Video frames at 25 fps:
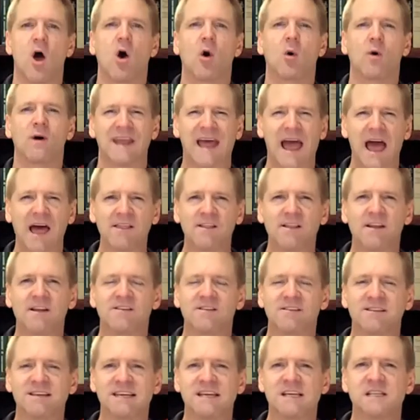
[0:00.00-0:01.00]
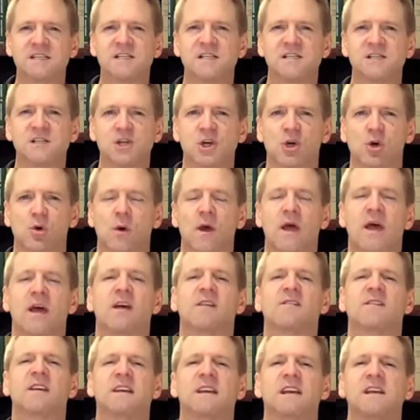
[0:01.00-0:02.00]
What athletes need to do is they